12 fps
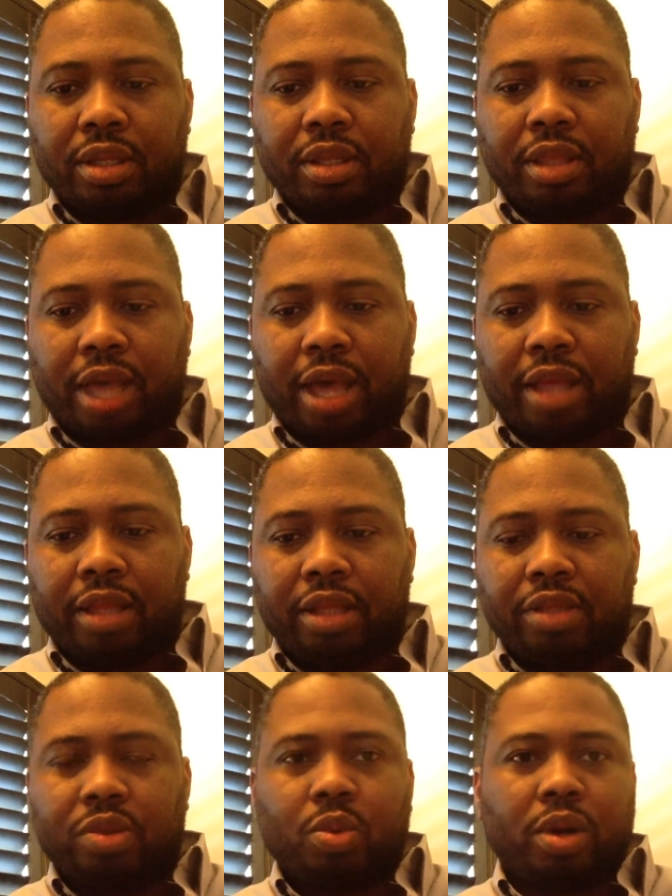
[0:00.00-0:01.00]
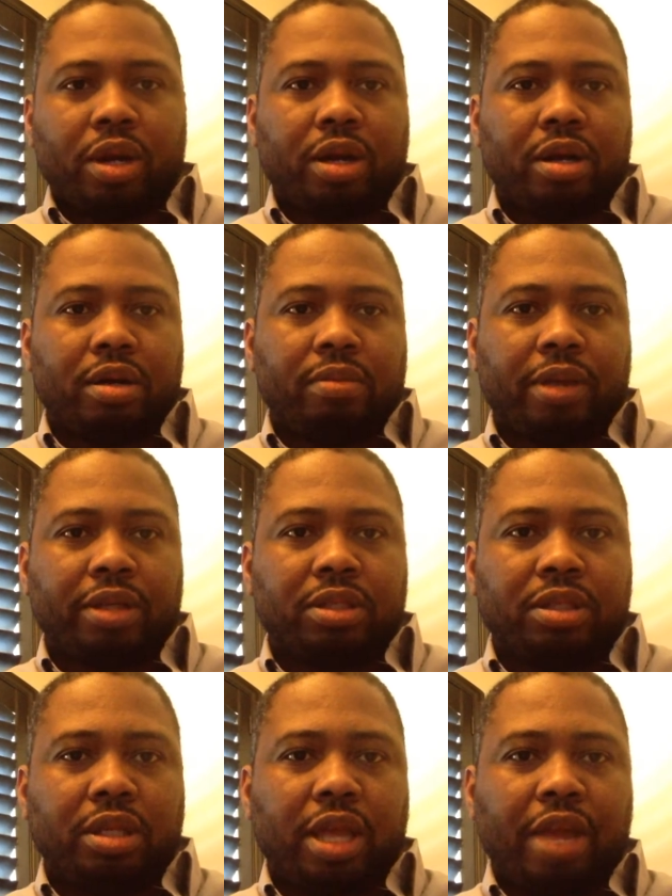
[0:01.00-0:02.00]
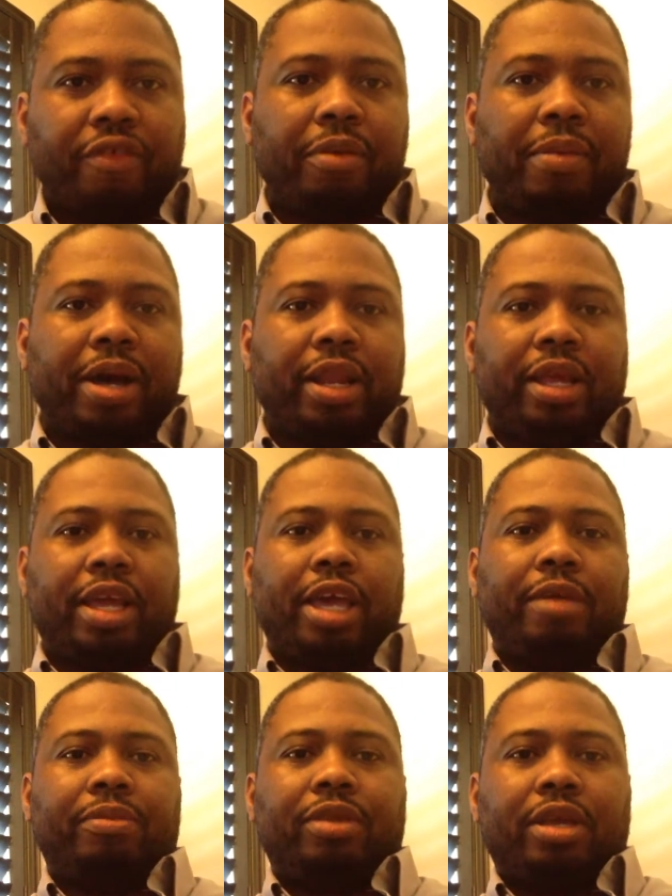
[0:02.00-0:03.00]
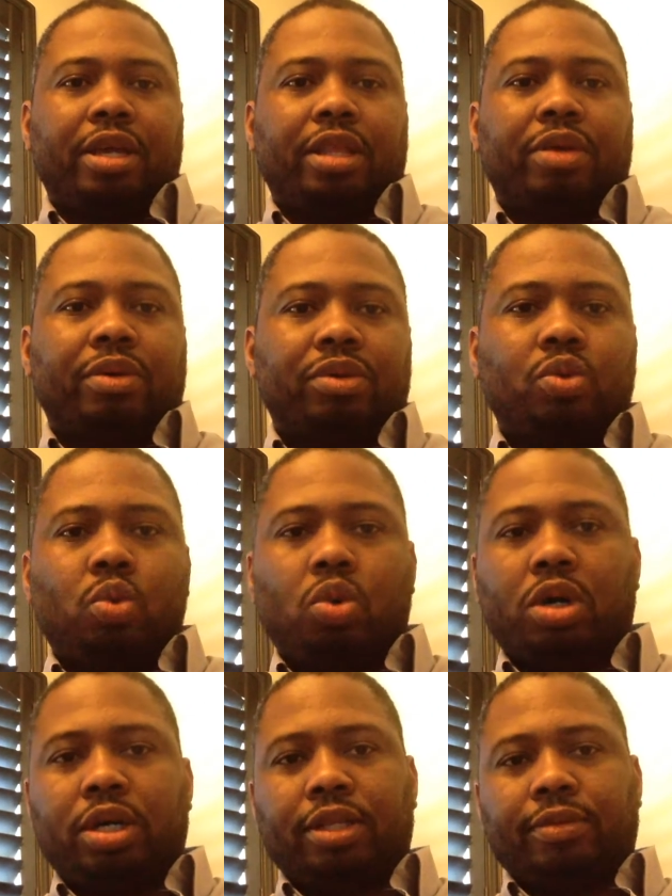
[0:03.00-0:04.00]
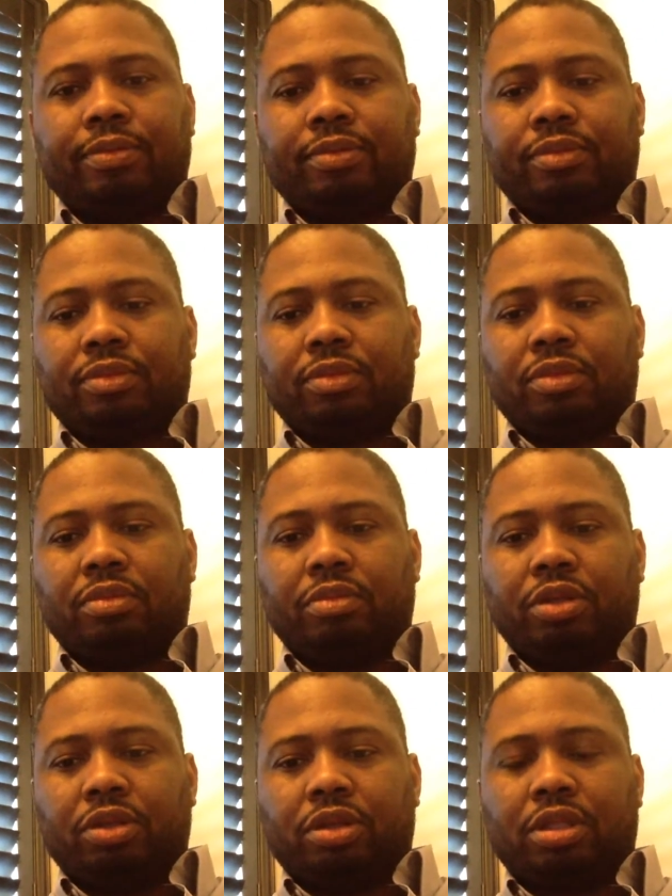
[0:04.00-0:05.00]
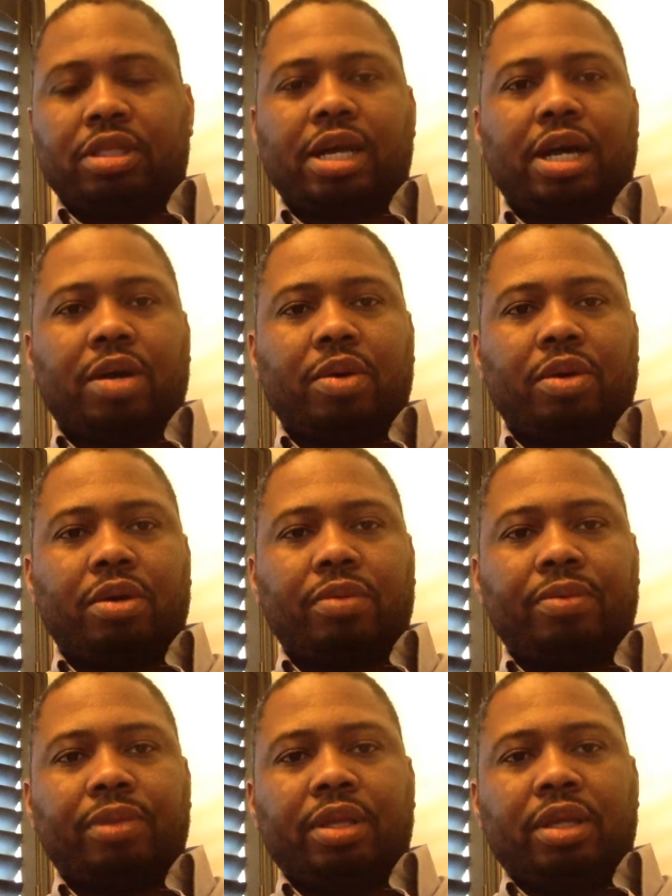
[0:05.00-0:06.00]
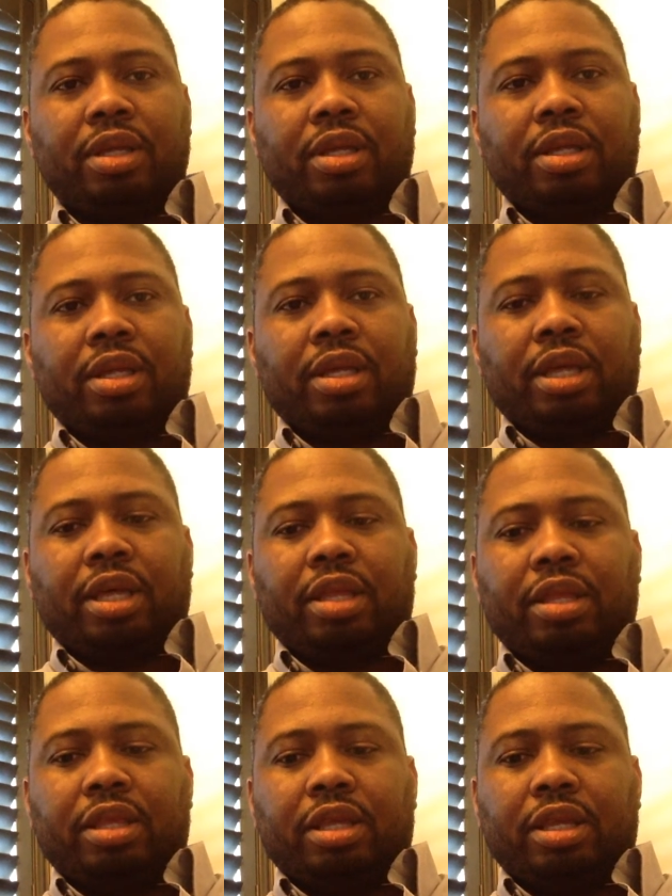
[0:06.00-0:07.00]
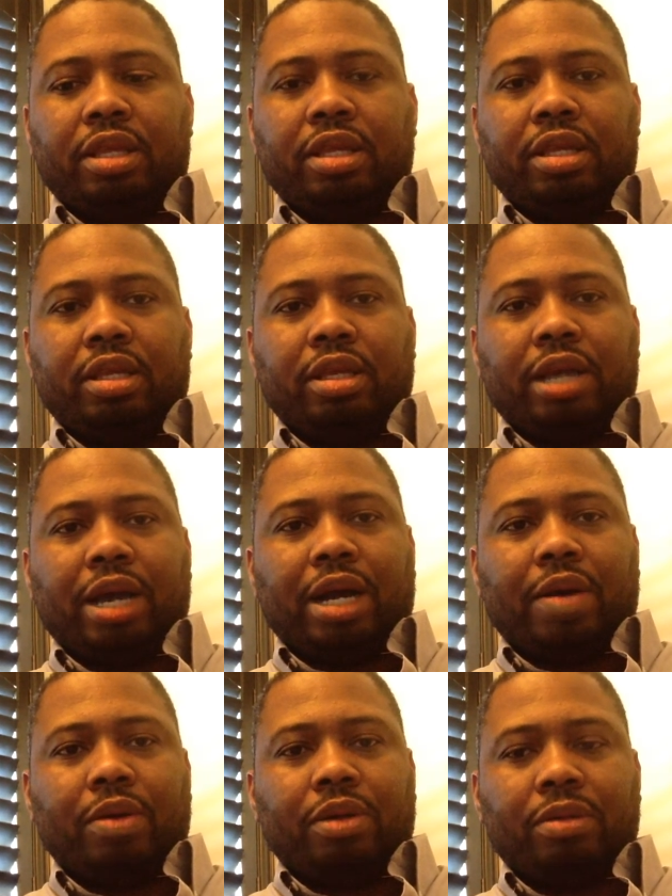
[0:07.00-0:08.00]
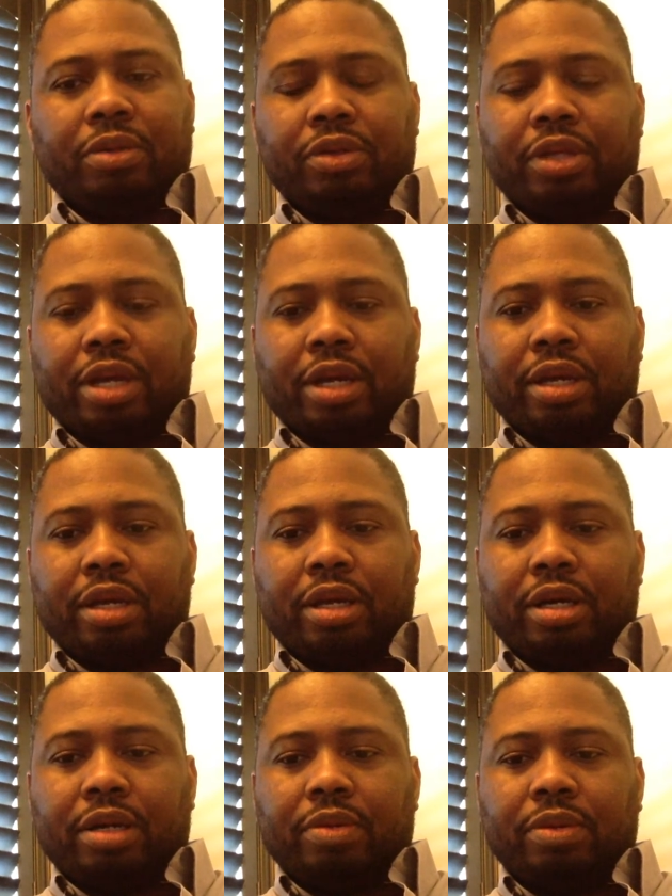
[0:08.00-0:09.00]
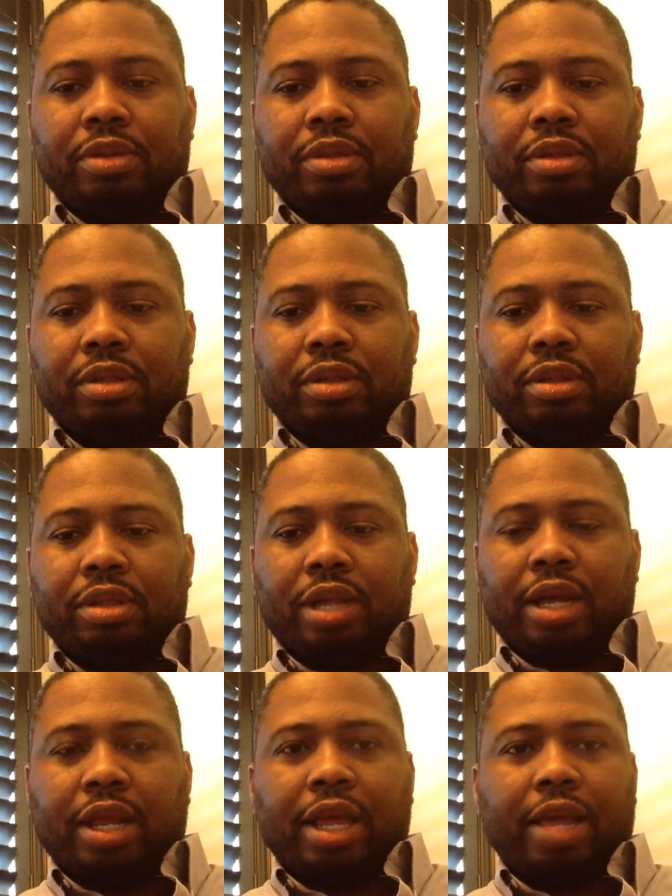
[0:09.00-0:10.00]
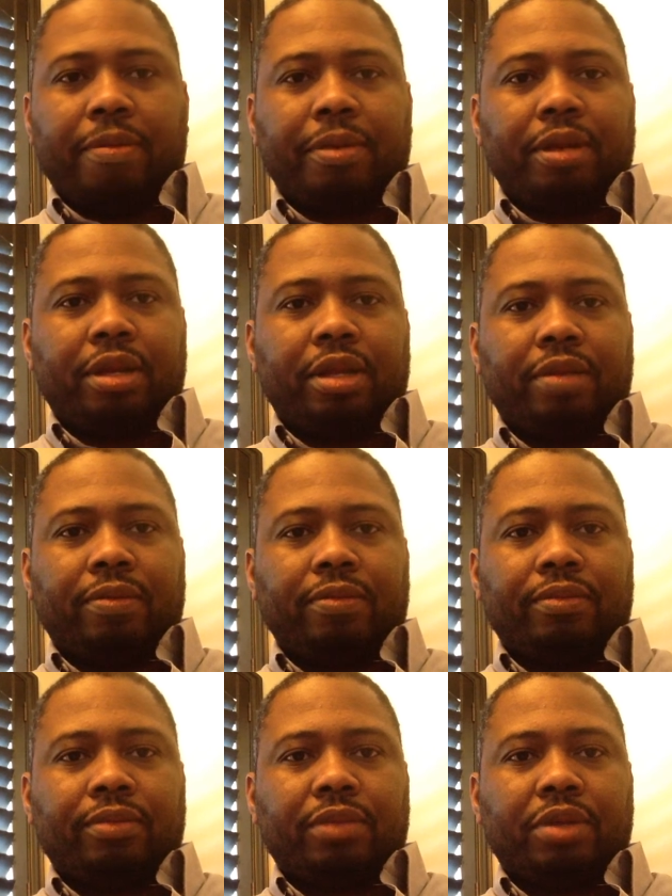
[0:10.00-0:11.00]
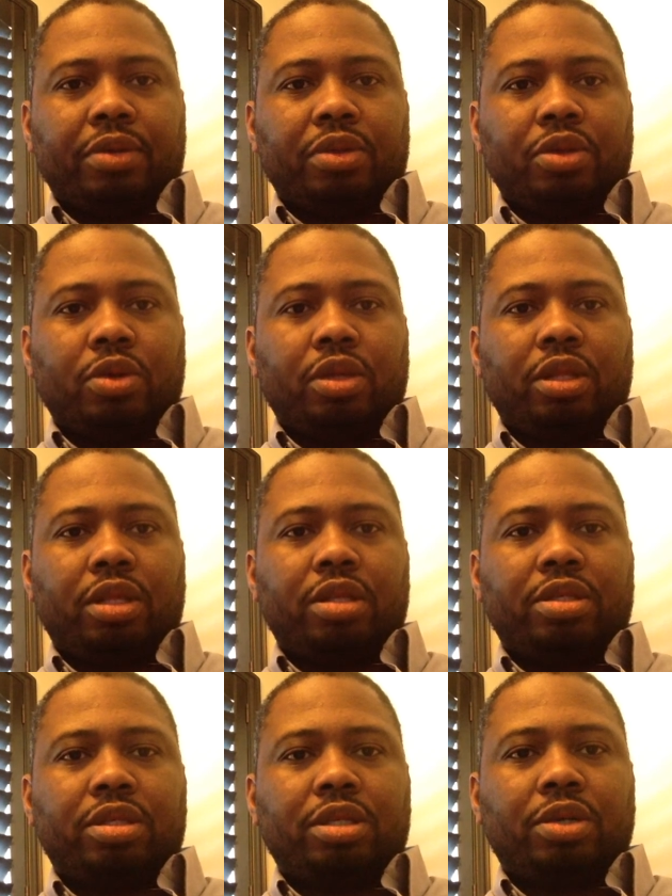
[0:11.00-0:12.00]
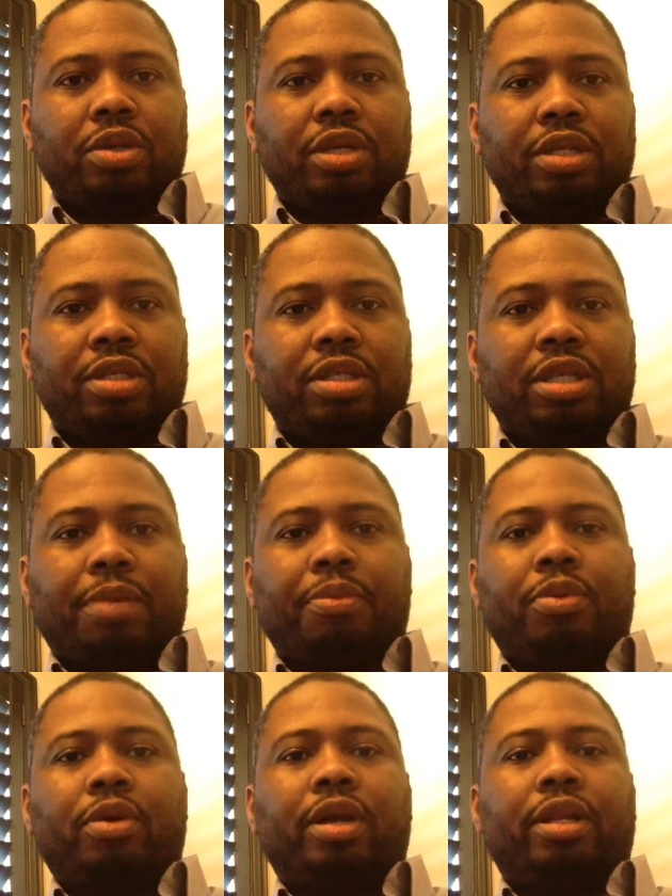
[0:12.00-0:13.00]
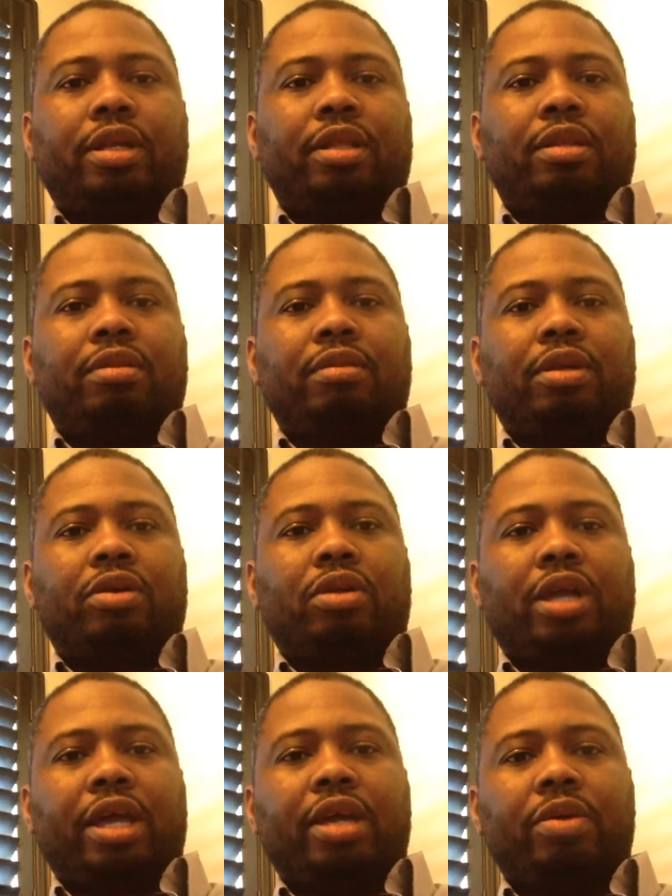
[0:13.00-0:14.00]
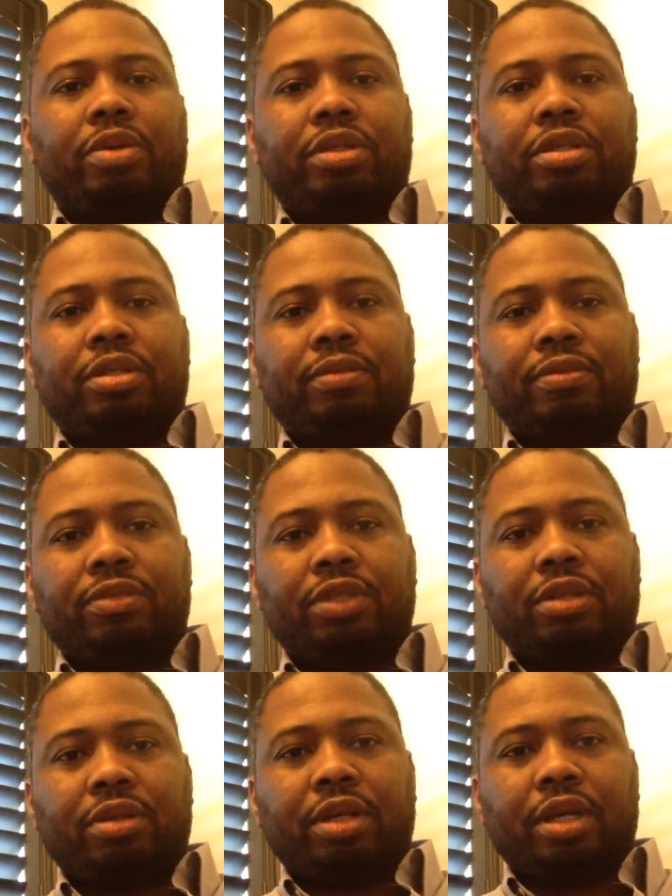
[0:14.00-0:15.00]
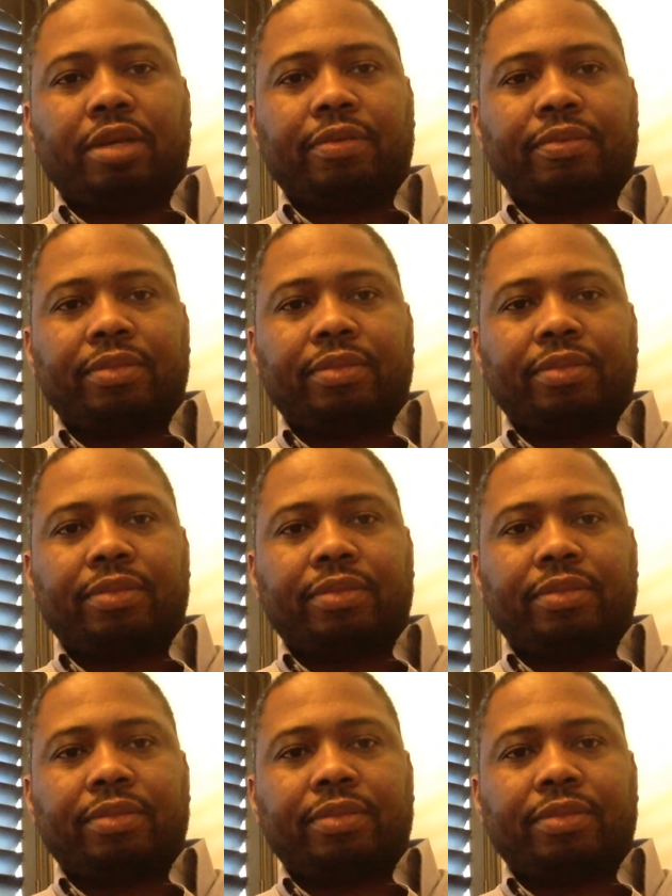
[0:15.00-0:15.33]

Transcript: that is where basically everybody came together as one, built the tower, and then Yahweh, the Most High God, was not happy that they were doing this, so he separated their language, okay?